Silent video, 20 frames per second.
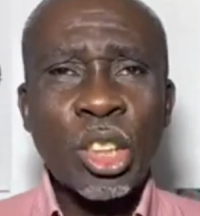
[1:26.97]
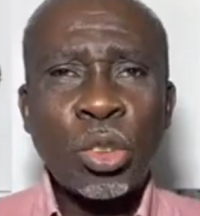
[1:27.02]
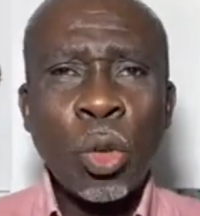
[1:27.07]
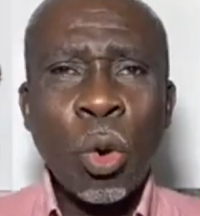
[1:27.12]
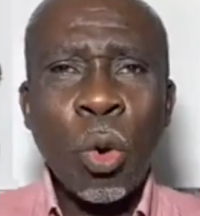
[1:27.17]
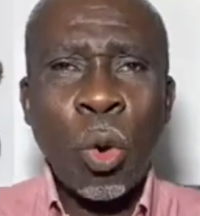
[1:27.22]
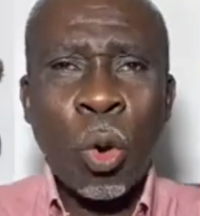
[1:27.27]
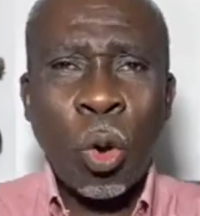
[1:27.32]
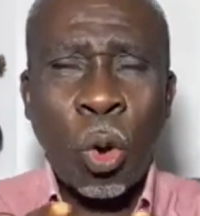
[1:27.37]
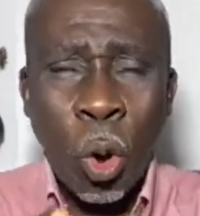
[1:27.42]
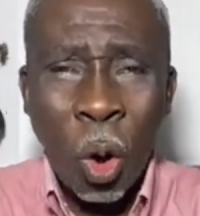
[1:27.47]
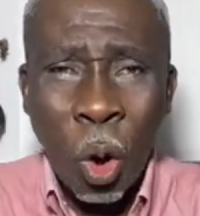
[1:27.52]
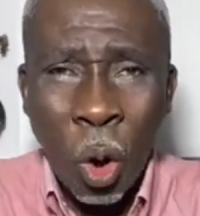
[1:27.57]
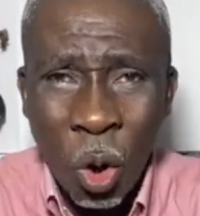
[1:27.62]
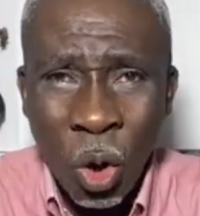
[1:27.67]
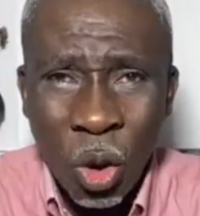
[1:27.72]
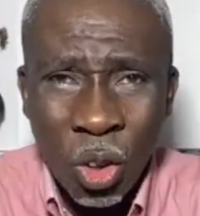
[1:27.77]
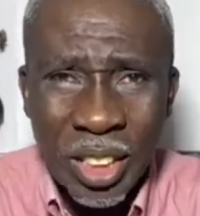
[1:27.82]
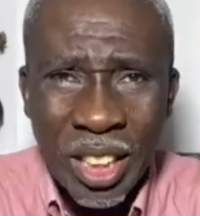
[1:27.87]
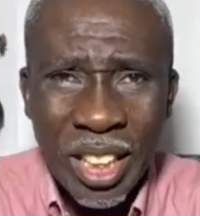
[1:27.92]
So
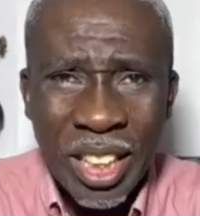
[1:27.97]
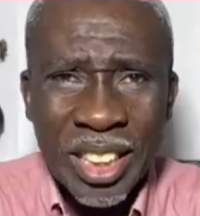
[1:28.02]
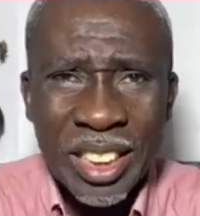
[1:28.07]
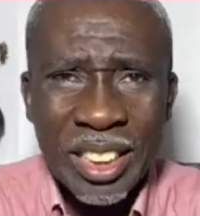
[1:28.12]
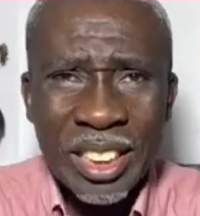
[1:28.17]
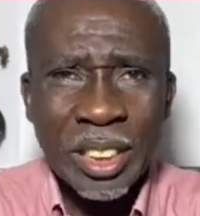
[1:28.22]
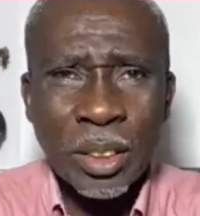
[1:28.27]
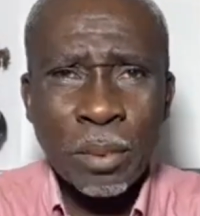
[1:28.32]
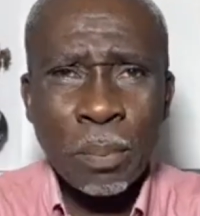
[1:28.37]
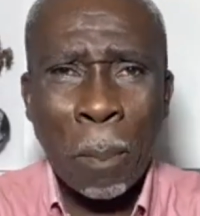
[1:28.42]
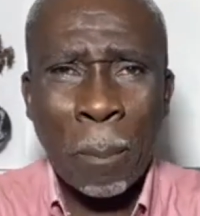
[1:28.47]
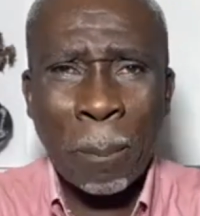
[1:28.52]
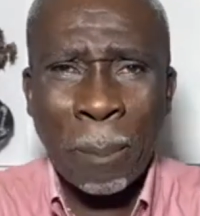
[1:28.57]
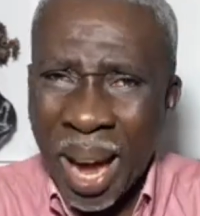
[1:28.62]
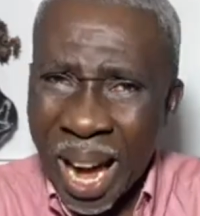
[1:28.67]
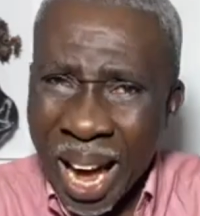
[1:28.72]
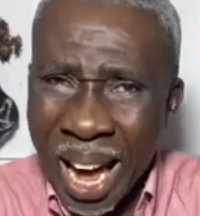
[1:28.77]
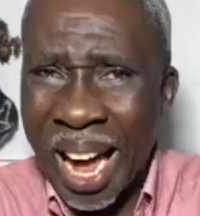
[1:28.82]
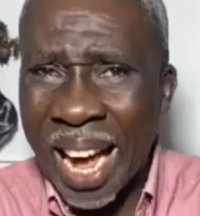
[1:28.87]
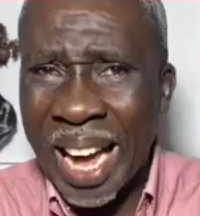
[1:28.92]
God is
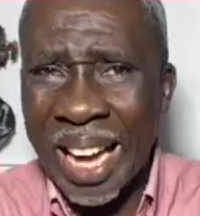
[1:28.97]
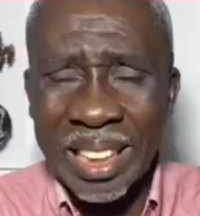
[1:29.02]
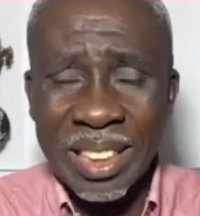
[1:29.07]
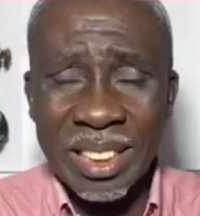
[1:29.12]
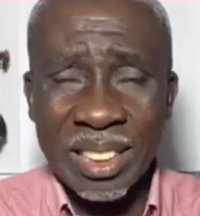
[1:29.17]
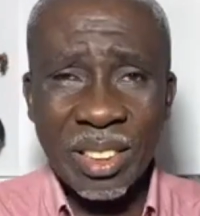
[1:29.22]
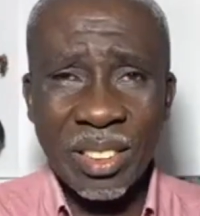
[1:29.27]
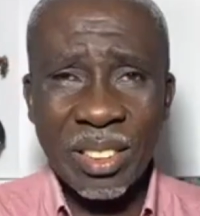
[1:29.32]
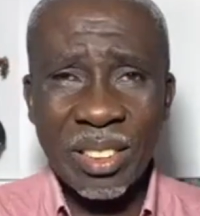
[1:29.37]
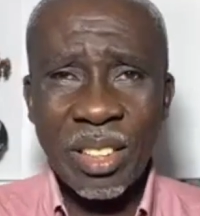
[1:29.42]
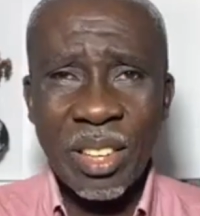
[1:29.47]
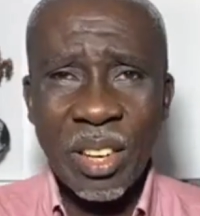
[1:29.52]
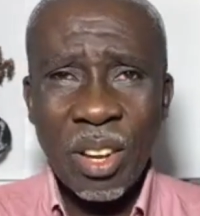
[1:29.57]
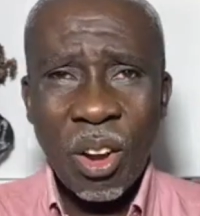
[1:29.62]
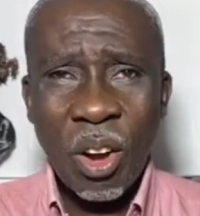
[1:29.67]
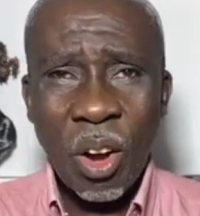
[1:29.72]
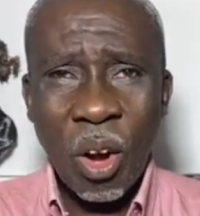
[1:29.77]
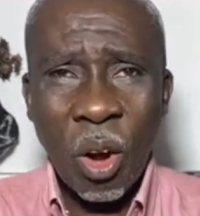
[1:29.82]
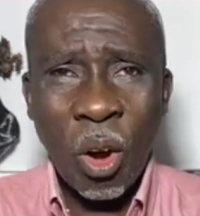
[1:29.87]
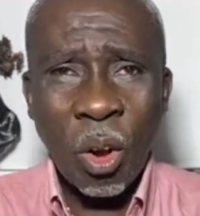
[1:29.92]
barred,
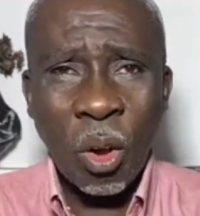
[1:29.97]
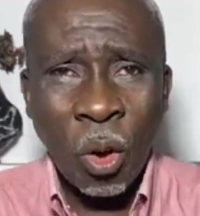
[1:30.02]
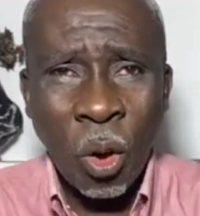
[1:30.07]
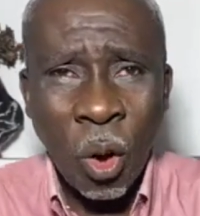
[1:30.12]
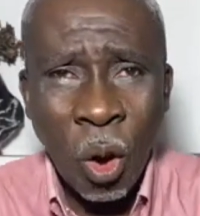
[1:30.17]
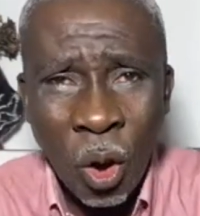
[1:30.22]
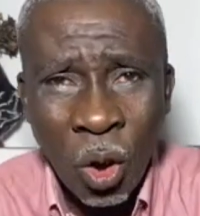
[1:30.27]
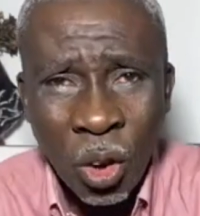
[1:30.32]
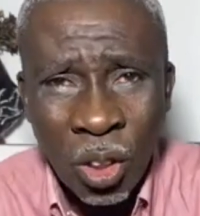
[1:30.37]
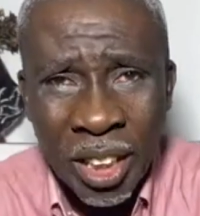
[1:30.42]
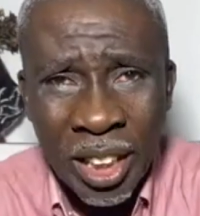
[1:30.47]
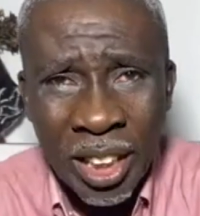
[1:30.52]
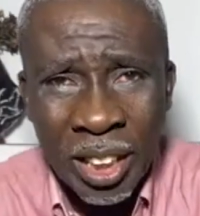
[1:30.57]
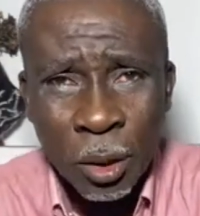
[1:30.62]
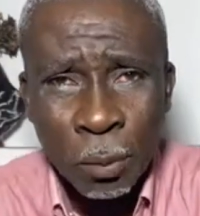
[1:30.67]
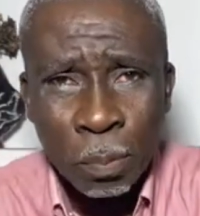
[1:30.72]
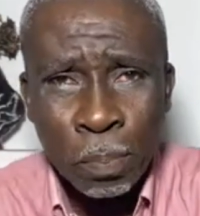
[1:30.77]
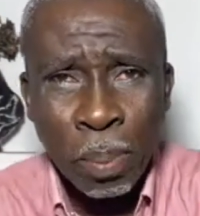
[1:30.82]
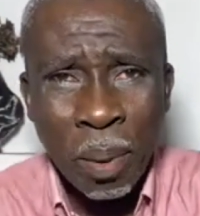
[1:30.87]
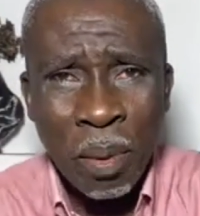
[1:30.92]
or God
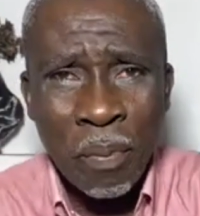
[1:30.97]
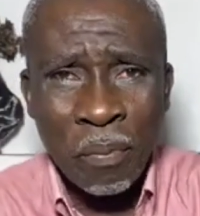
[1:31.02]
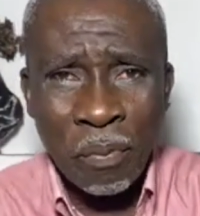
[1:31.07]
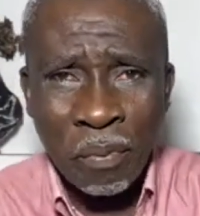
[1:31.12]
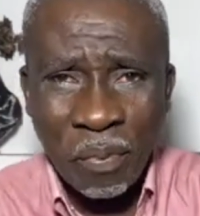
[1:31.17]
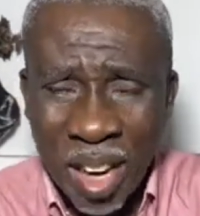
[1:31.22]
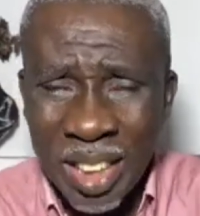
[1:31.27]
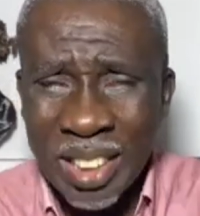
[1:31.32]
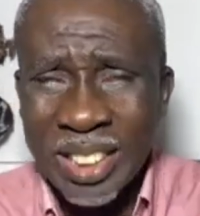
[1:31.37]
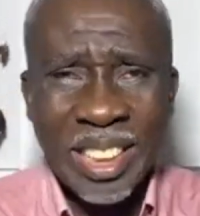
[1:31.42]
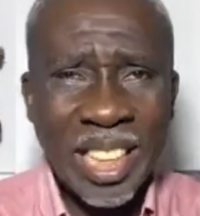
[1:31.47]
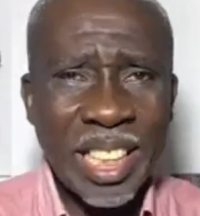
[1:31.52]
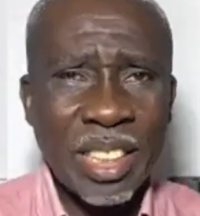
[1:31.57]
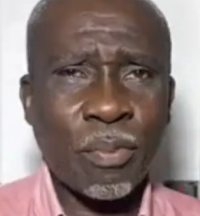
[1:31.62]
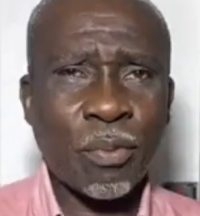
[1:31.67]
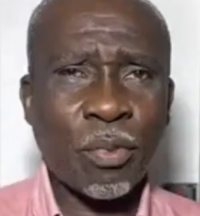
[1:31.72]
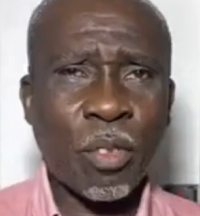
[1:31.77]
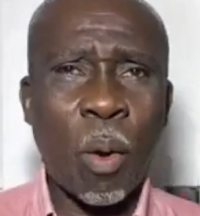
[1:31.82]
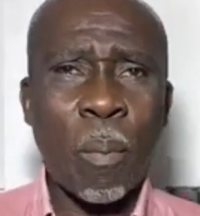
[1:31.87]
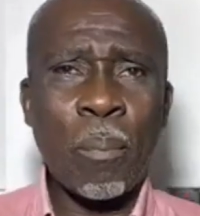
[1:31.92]
is
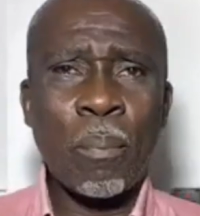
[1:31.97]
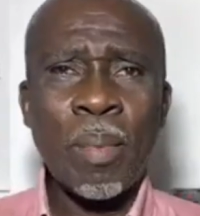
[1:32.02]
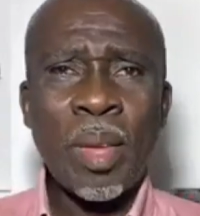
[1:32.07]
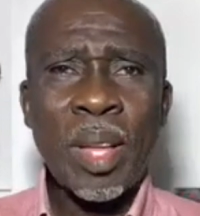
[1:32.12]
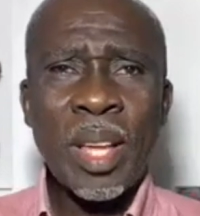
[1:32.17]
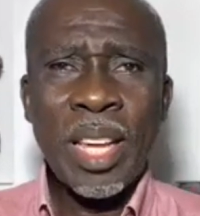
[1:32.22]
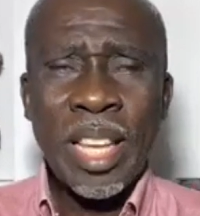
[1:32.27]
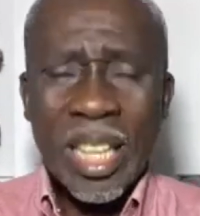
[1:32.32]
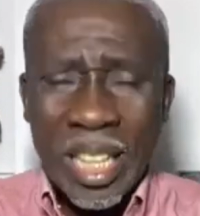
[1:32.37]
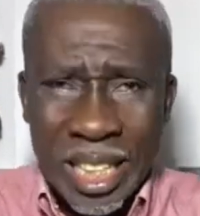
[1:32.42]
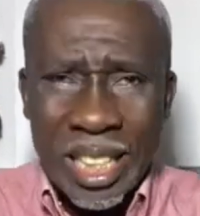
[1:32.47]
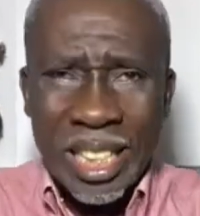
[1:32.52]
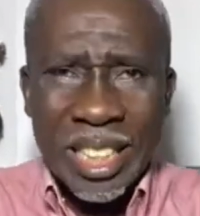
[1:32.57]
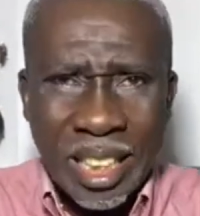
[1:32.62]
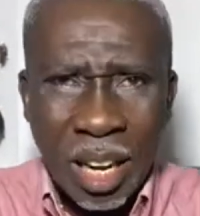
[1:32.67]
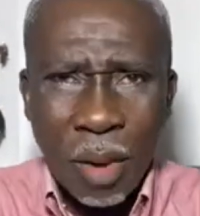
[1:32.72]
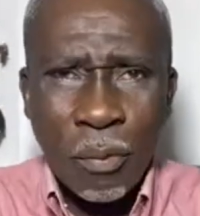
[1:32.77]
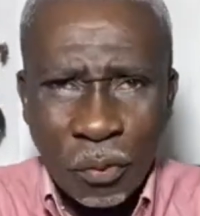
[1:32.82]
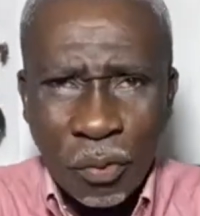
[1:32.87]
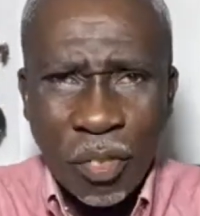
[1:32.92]
prevented from
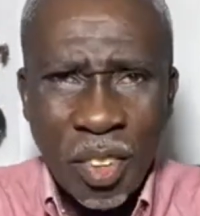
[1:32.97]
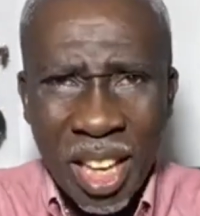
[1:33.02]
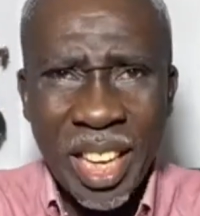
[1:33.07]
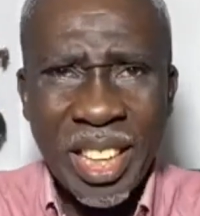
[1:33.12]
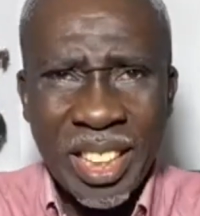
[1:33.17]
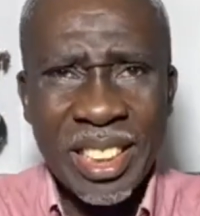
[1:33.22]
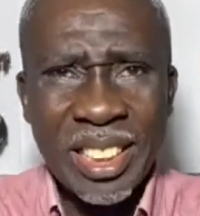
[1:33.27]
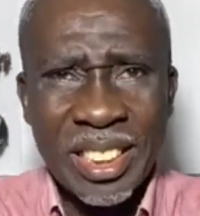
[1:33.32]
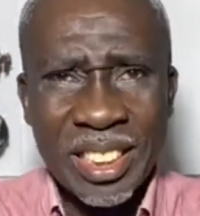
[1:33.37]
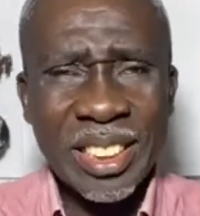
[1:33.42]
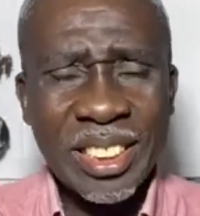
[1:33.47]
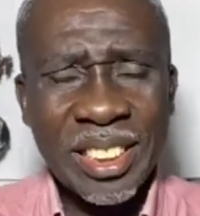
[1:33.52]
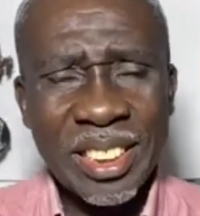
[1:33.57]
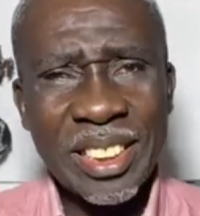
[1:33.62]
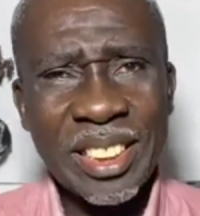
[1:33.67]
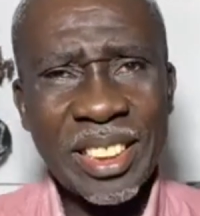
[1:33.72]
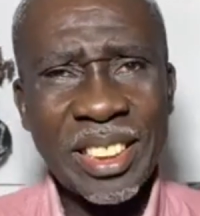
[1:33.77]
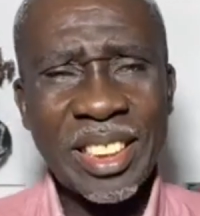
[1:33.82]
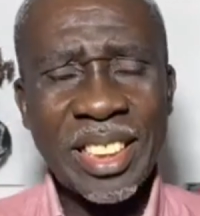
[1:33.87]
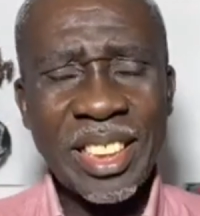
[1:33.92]
interfering
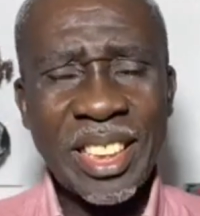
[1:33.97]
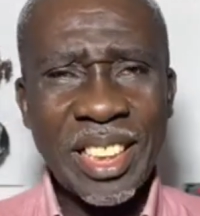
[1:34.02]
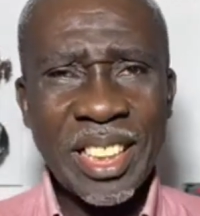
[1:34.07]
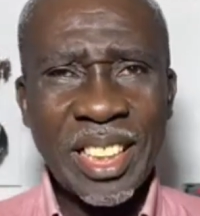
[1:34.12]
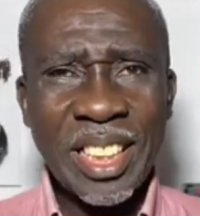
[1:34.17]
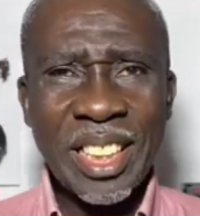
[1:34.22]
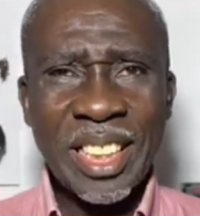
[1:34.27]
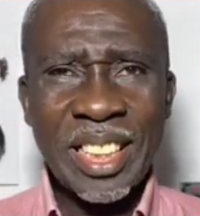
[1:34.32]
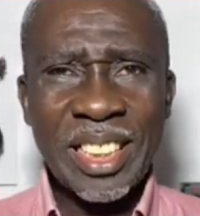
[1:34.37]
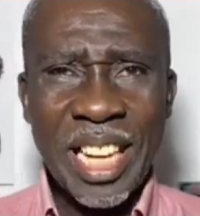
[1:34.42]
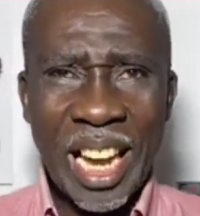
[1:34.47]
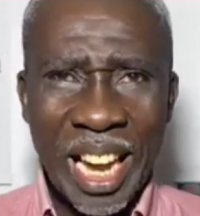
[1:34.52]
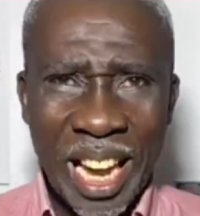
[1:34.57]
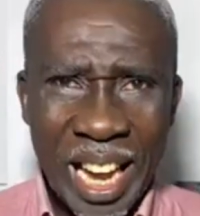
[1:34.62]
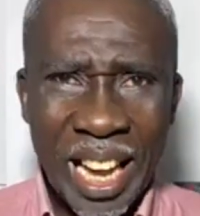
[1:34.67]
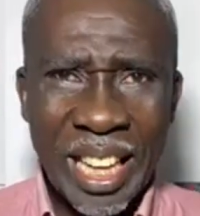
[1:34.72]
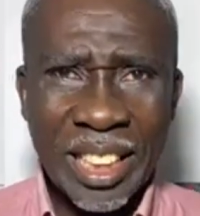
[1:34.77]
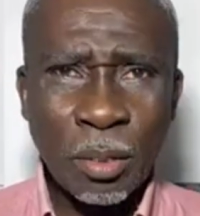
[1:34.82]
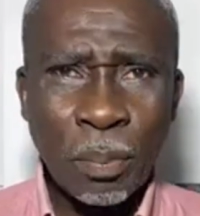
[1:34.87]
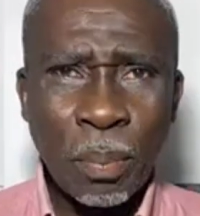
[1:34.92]

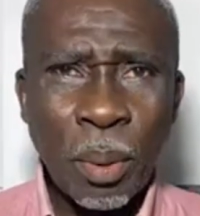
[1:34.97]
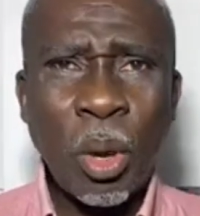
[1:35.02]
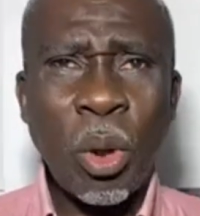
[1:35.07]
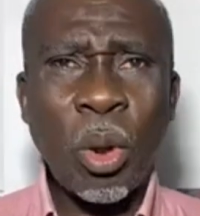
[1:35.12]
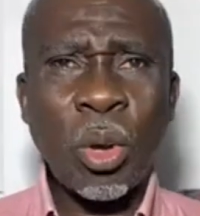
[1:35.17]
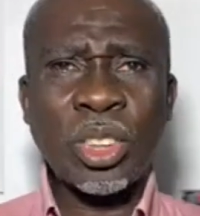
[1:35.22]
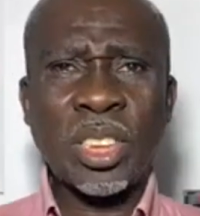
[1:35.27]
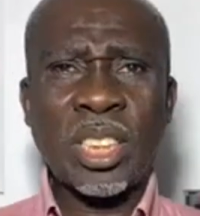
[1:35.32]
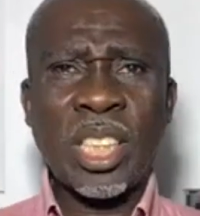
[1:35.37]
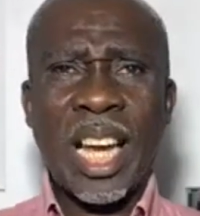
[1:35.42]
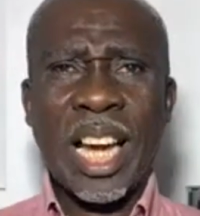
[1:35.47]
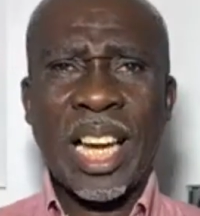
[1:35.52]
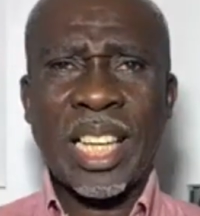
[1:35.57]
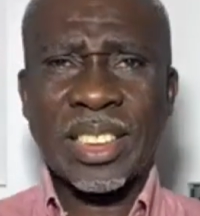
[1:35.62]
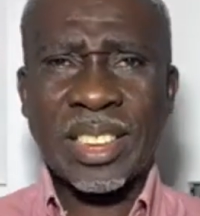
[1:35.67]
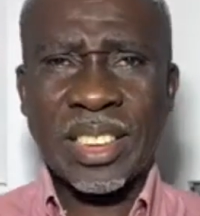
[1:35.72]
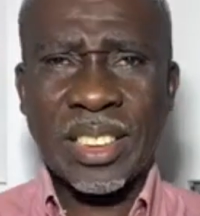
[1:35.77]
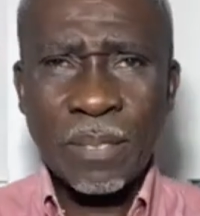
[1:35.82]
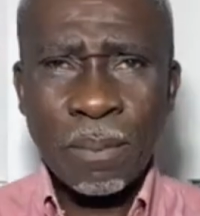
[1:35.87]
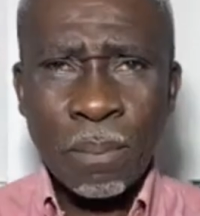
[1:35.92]
the earth, because he
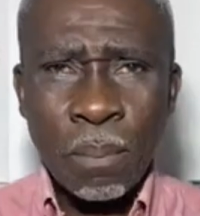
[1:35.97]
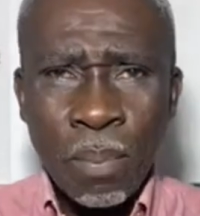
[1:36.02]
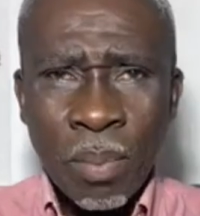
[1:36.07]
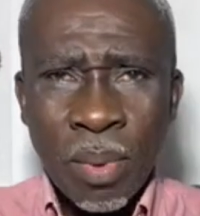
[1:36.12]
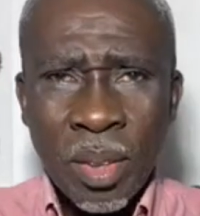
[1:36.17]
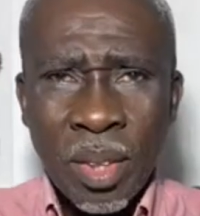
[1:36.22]
has